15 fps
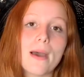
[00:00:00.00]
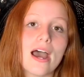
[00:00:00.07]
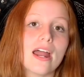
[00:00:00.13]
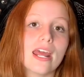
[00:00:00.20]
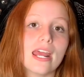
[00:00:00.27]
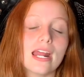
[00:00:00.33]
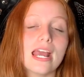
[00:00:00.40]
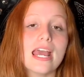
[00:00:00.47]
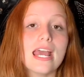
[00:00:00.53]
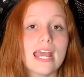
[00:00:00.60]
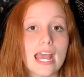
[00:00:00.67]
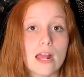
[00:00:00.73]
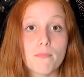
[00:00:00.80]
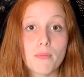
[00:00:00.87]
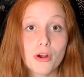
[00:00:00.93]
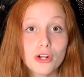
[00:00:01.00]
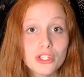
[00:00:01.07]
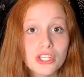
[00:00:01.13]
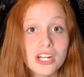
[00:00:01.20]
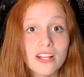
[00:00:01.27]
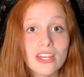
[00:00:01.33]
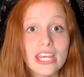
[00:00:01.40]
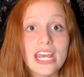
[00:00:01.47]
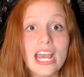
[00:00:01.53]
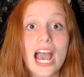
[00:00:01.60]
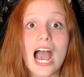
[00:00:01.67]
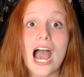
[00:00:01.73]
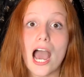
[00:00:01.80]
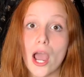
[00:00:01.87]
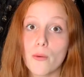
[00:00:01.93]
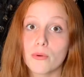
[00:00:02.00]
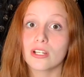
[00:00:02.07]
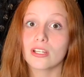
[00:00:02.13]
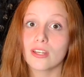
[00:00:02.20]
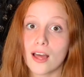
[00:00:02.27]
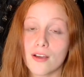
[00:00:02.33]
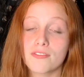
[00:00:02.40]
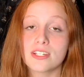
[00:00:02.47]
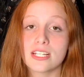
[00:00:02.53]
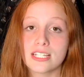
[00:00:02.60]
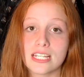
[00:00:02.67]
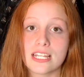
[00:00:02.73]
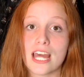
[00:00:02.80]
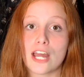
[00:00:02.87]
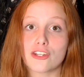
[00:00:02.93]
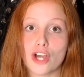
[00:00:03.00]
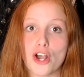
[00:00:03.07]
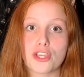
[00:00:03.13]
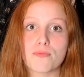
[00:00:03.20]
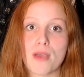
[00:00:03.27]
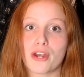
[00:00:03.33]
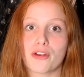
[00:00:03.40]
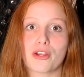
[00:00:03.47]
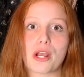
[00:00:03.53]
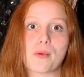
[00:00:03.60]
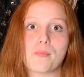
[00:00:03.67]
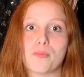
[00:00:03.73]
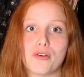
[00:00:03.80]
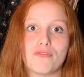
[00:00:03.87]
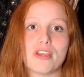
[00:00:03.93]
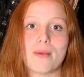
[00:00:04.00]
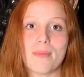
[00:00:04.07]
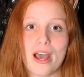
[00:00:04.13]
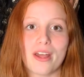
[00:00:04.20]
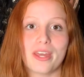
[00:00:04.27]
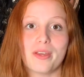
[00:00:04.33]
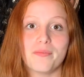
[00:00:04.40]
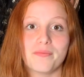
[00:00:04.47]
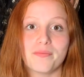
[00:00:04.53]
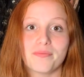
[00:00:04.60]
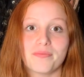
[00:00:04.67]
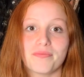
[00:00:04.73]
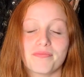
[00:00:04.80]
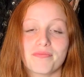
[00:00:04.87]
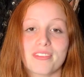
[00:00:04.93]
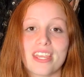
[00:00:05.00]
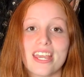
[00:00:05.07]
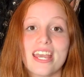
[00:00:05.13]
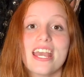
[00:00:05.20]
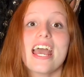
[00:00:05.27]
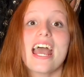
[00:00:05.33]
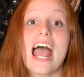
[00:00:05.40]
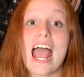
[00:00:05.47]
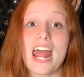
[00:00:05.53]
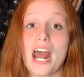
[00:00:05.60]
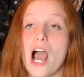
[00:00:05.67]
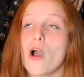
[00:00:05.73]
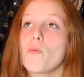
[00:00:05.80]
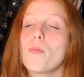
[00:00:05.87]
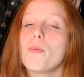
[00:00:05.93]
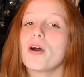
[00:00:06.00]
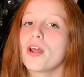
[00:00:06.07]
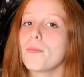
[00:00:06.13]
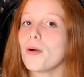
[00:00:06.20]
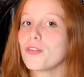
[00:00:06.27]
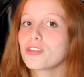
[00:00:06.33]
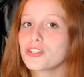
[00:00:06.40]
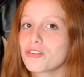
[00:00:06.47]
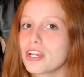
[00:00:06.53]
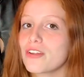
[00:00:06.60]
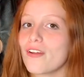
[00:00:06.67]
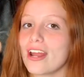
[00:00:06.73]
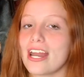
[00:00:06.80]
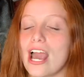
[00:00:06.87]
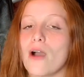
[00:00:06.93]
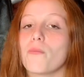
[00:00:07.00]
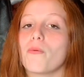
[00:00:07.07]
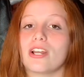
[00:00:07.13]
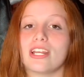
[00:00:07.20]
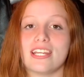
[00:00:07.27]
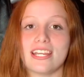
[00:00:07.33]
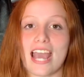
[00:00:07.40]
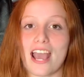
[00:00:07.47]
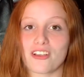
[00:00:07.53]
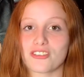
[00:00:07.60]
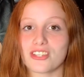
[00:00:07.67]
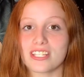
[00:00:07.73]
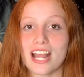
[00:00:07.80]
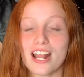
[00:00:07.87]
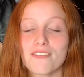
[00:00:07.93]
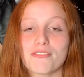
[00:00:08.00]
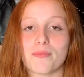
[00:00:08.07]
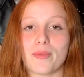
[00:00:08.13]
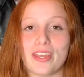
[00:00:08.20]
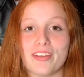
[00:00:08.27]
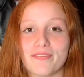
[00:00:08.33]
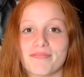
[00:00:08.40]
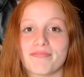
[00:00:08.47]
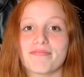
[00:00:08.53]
about it, and personally I would love to see that documentary or movie about it. And I will put up on the screen right now what he actually signed for me.